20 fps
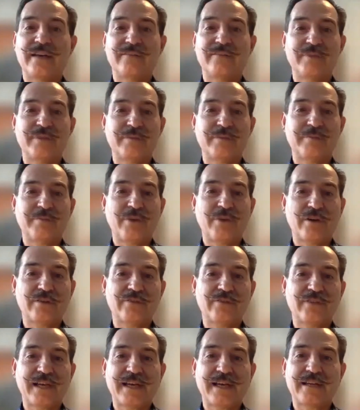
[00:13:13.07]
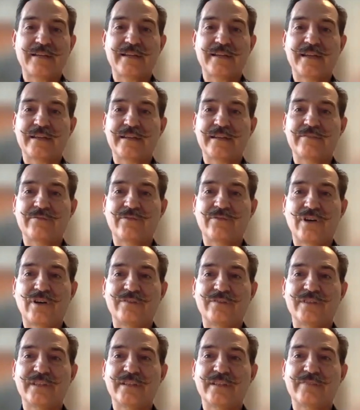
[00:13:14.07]
I've been a part of that and
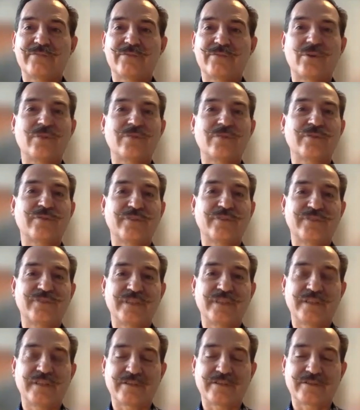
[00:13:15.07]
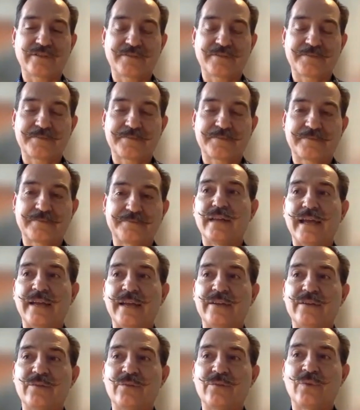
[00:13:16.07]
involved in it for over 15 years.
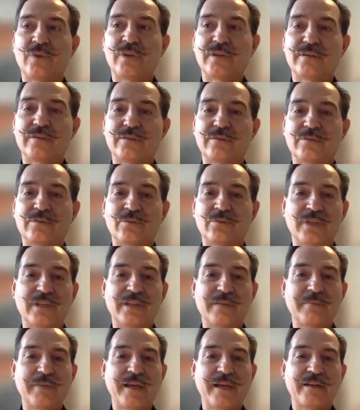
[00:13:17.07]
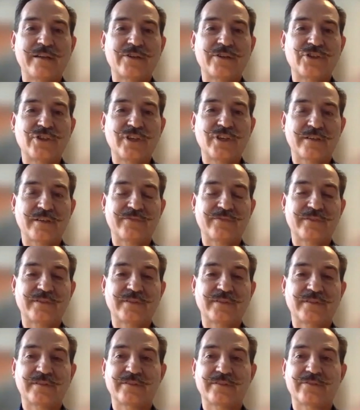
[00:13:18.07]
And what really made a
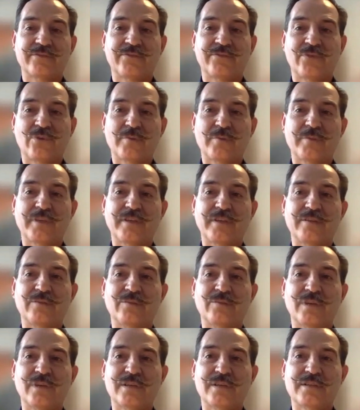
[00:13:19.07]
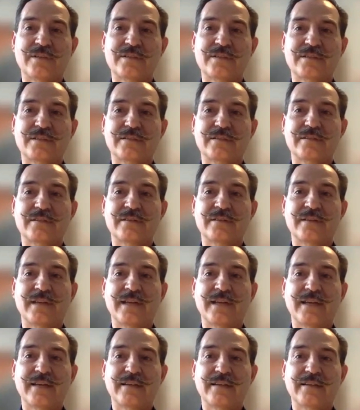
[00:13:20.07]
shift for me was
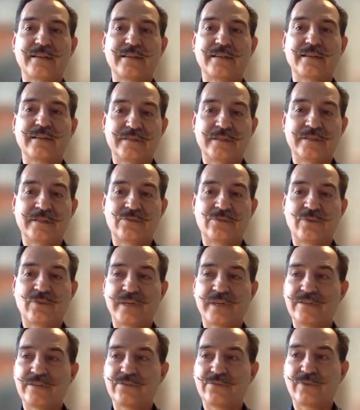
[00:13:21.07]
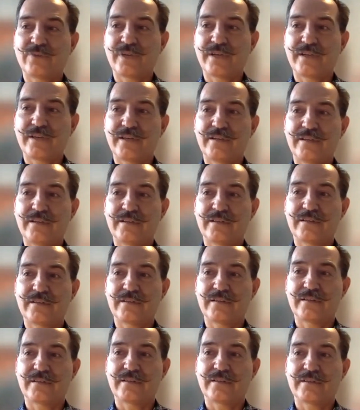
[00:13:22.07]
that in 2020,
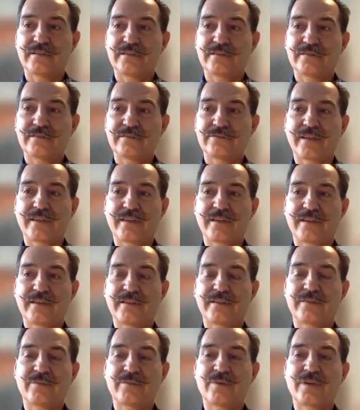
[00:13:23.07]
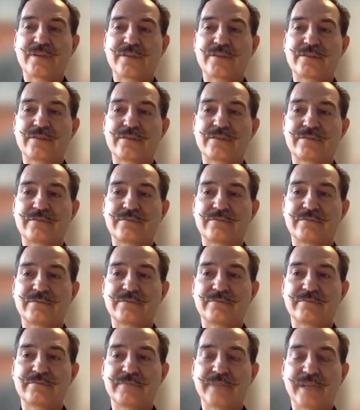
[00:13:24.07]
I think it was,
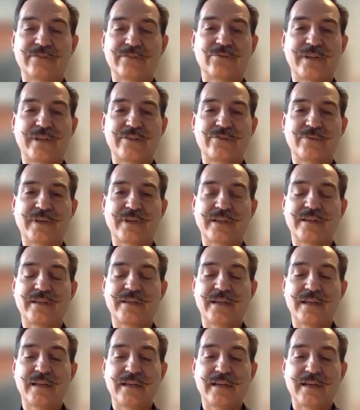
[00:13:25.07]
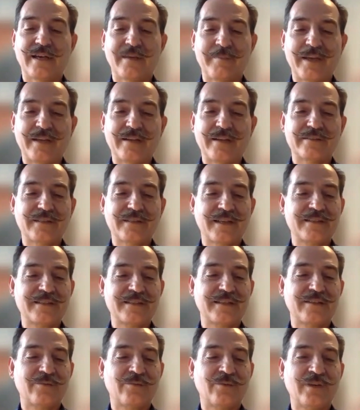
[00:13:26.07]
2020, I
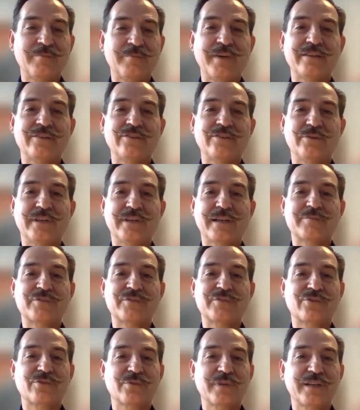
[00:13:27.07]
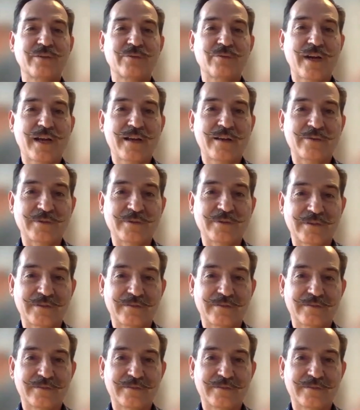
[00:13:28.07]
said, what am I doing? I'm screwing around.